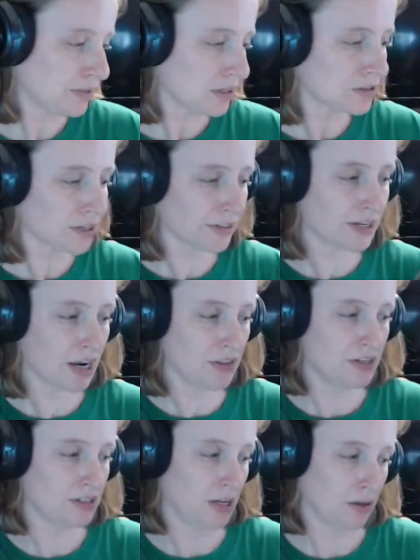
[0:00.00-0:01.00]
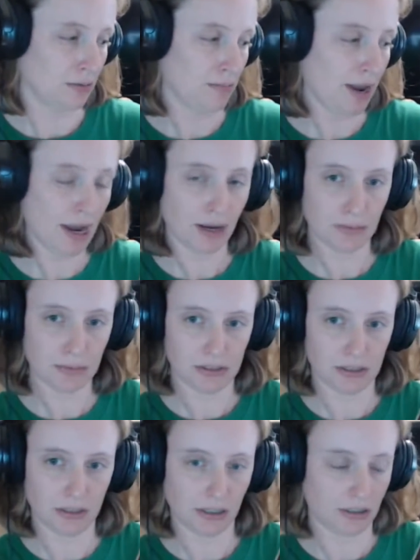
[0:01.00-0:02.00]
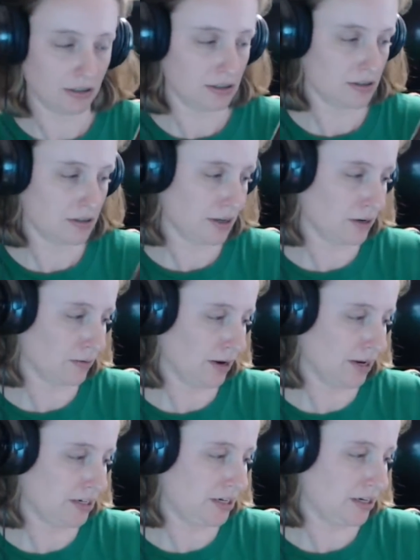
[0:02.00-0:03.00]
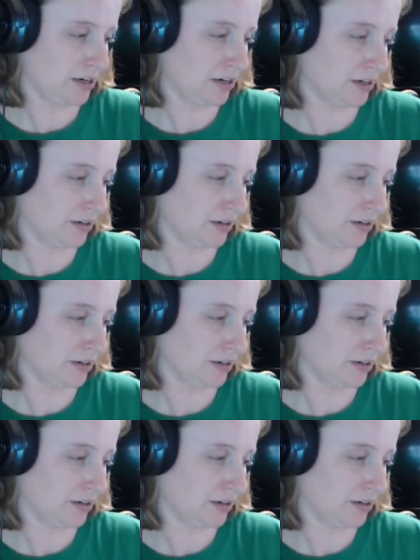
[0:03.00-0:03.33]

So, if they got these other maps that are right here.